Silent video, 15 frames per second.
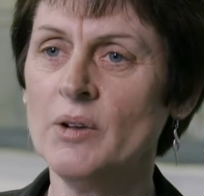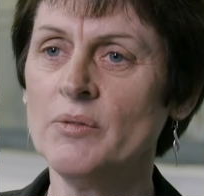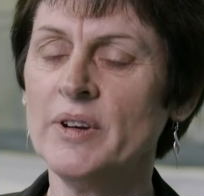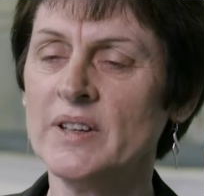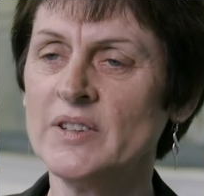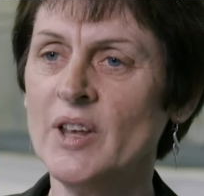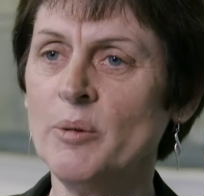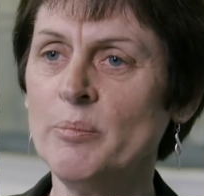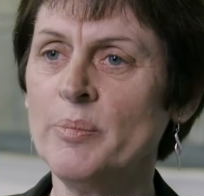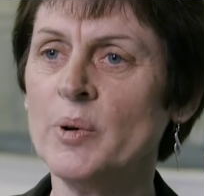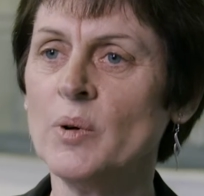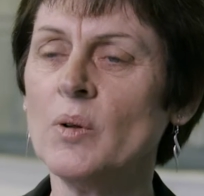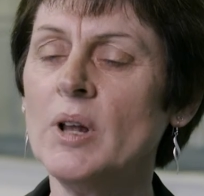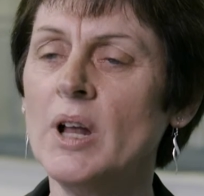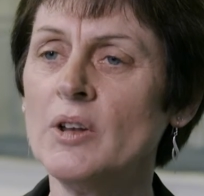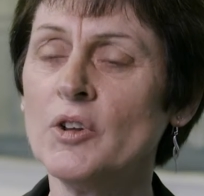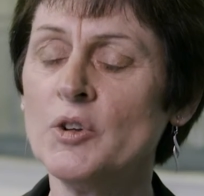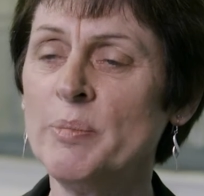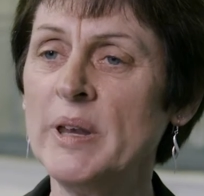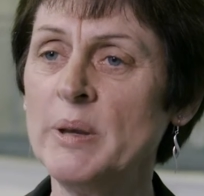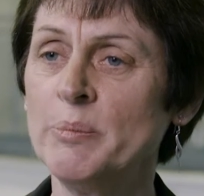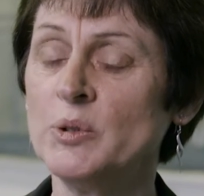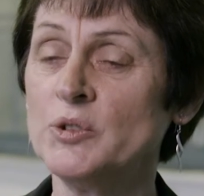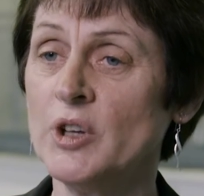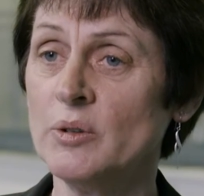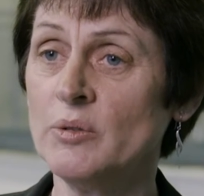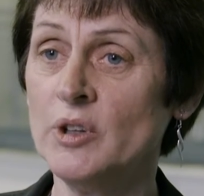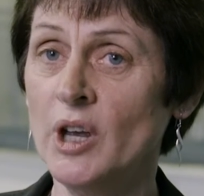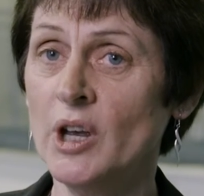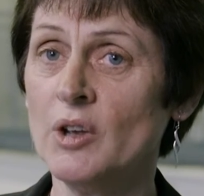For example, a lot of people
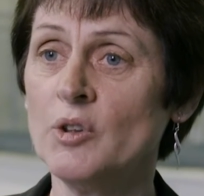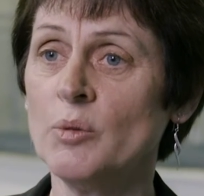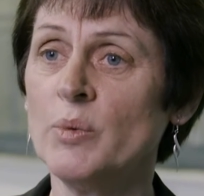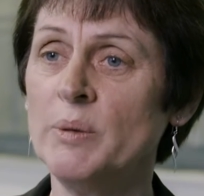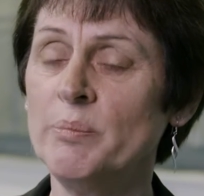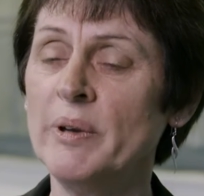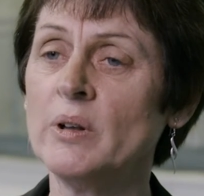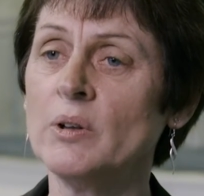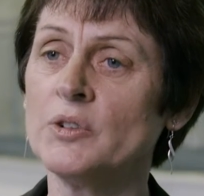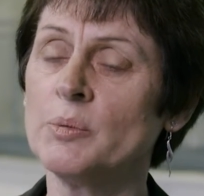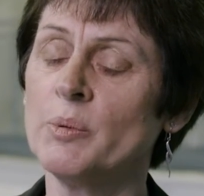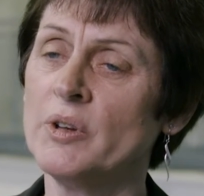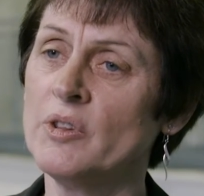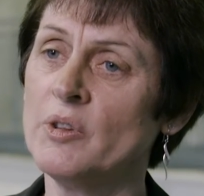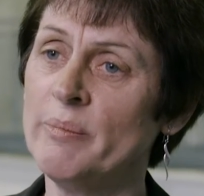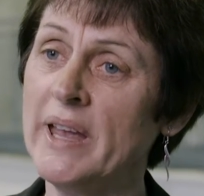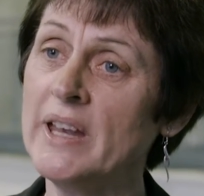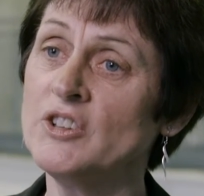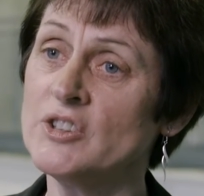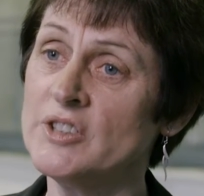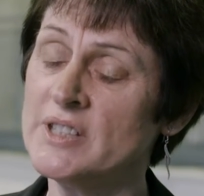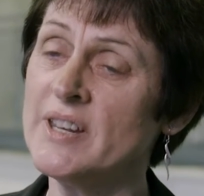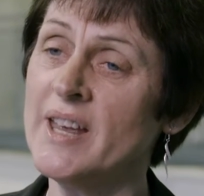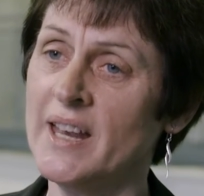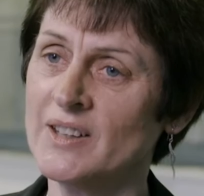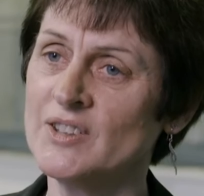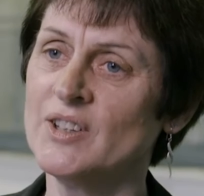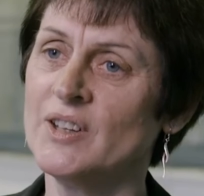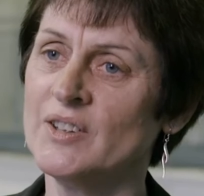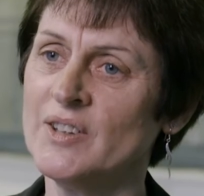don't know that we built one of the major
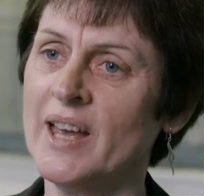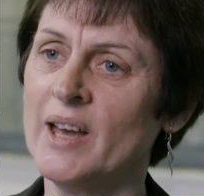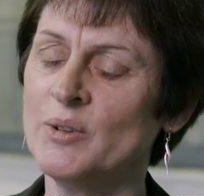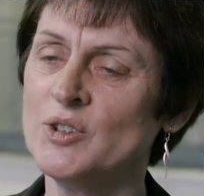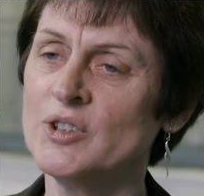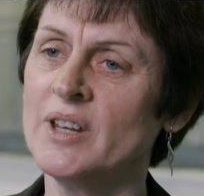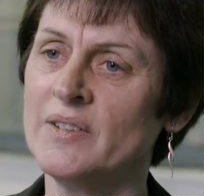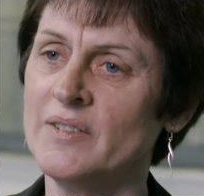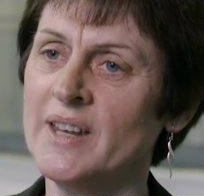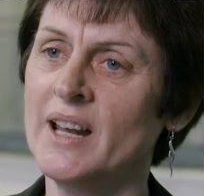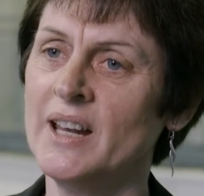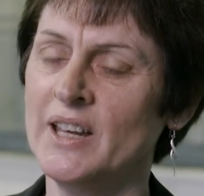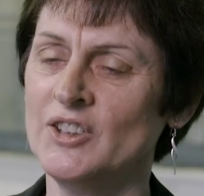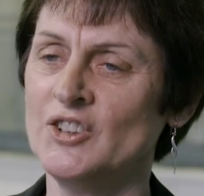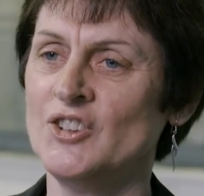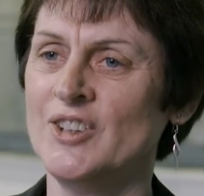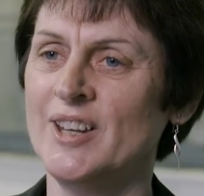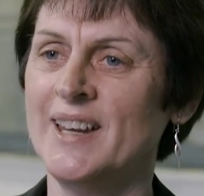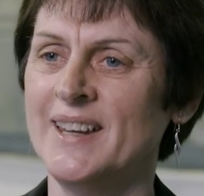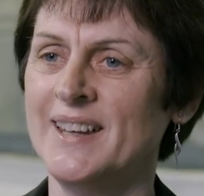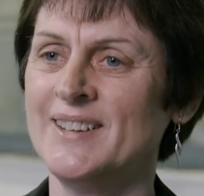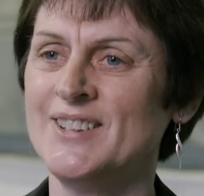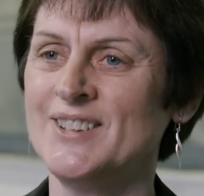detectors out at the L H C in